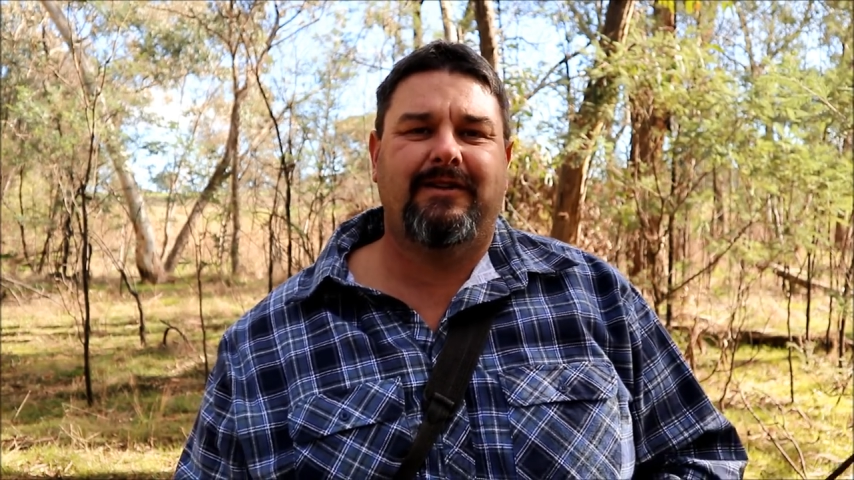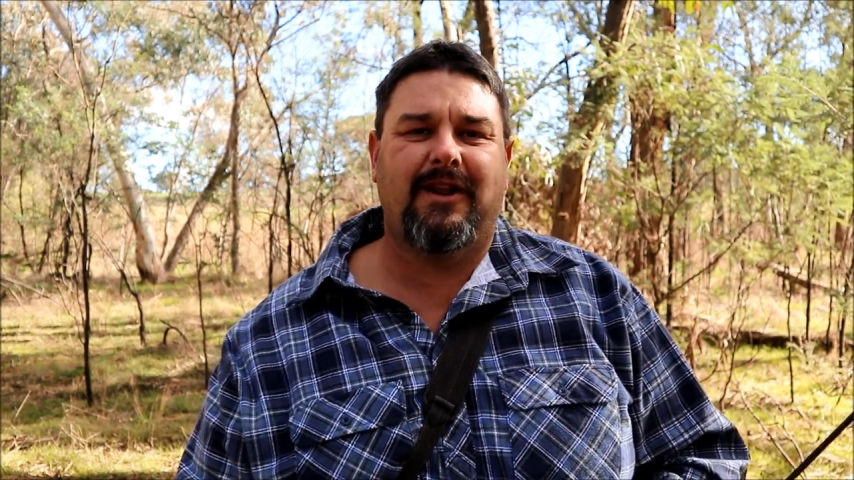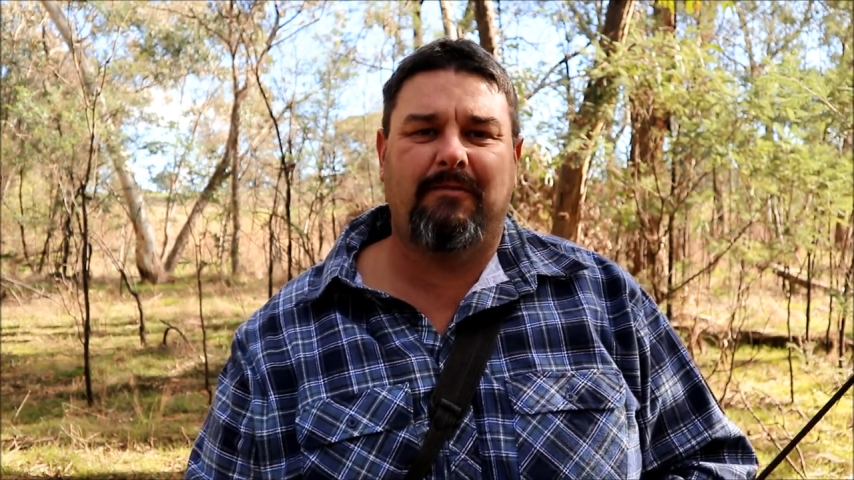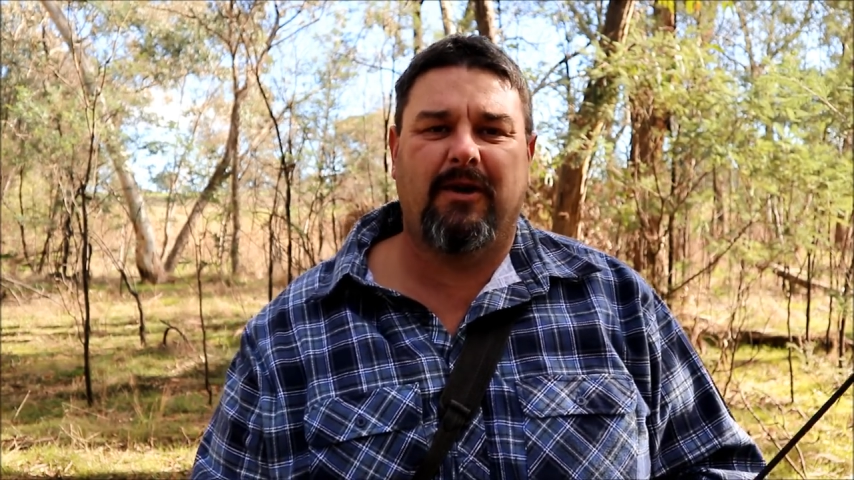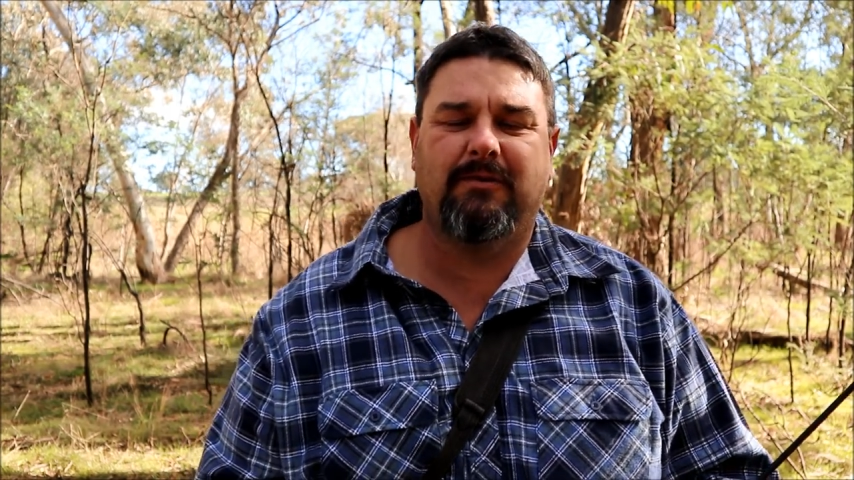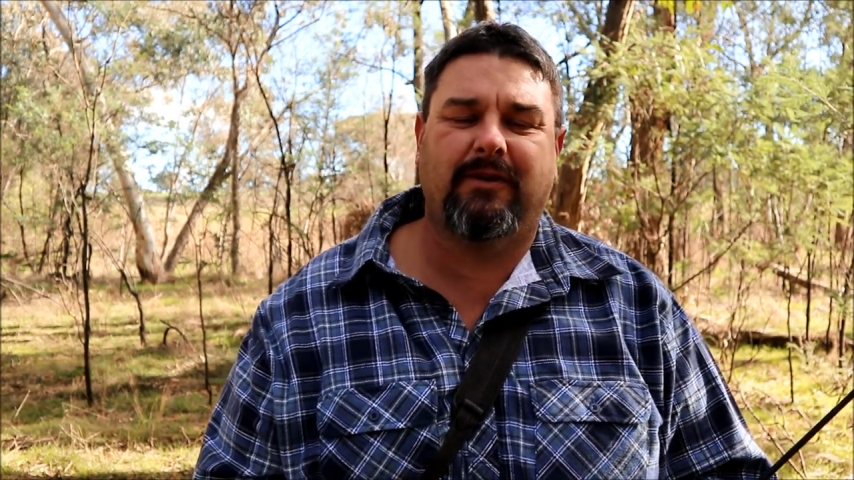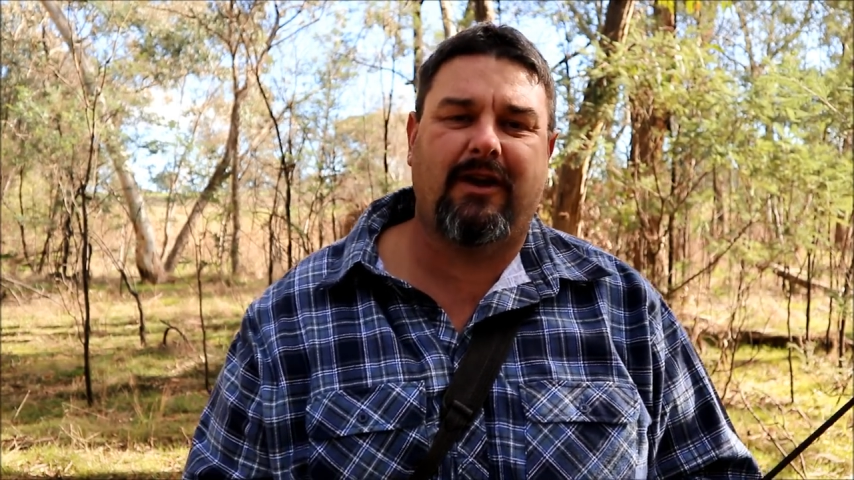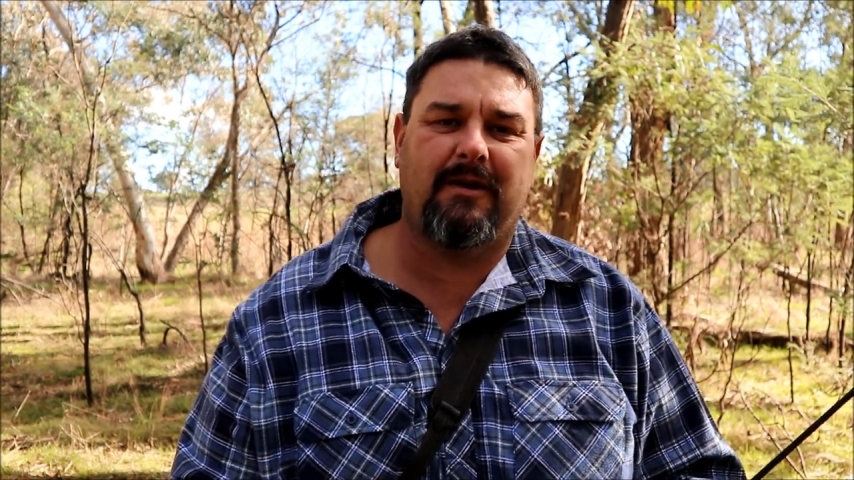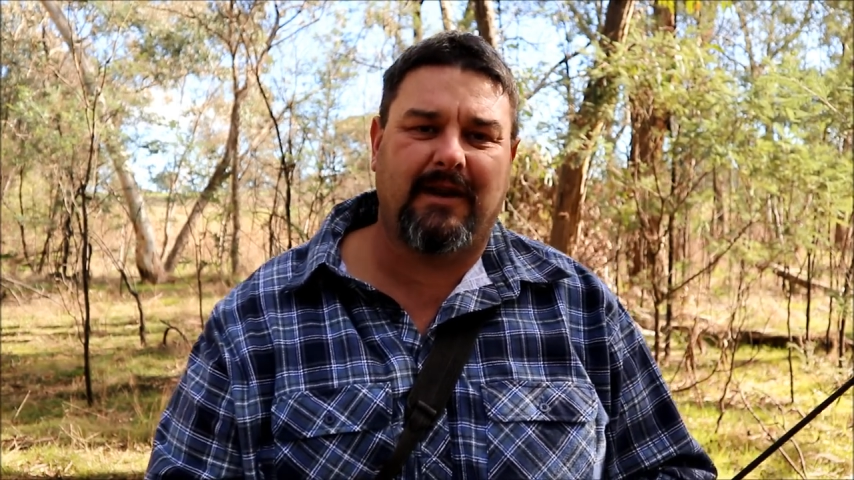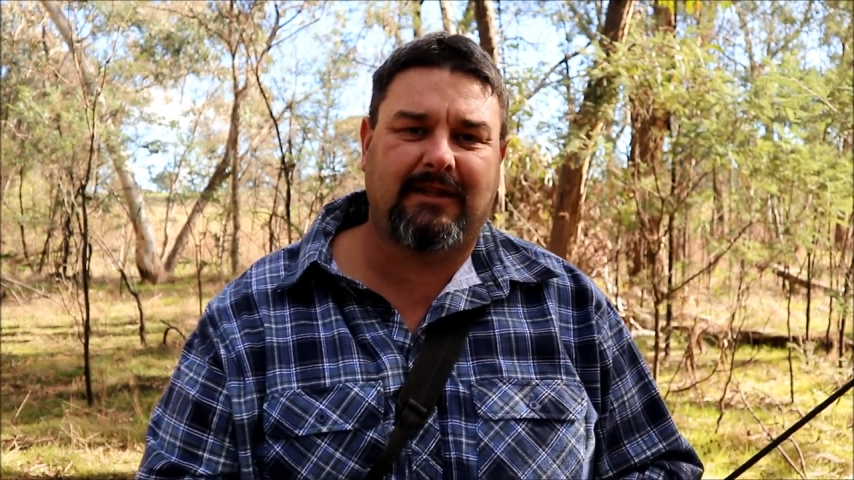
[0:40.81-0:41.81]
Nobody will
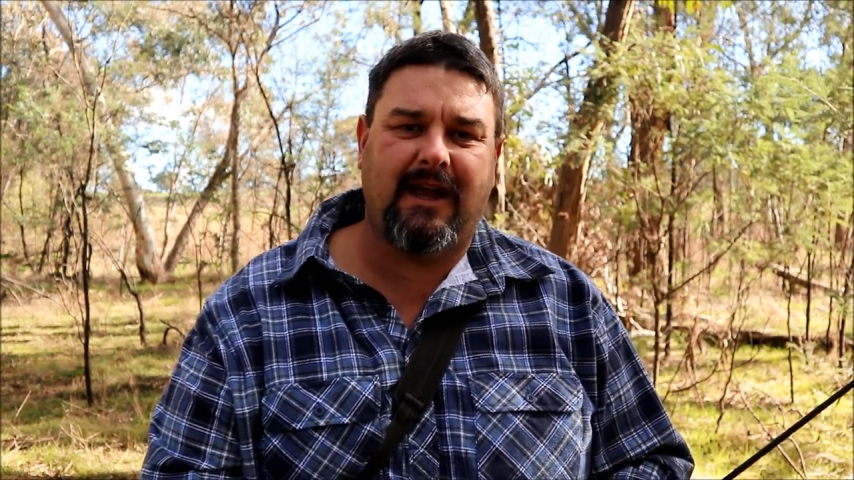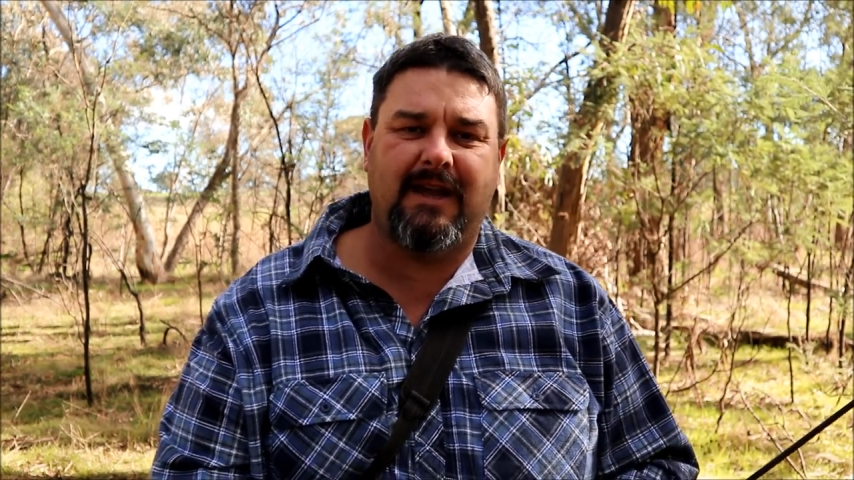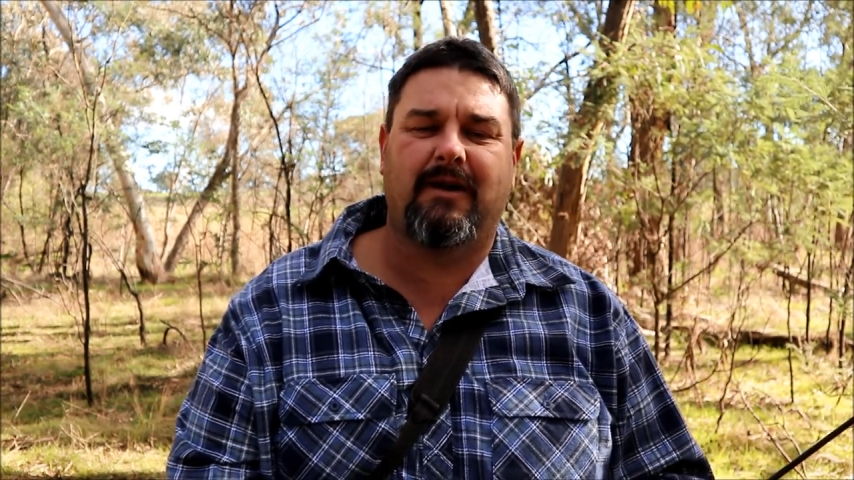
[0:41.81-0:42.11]
know, but I tell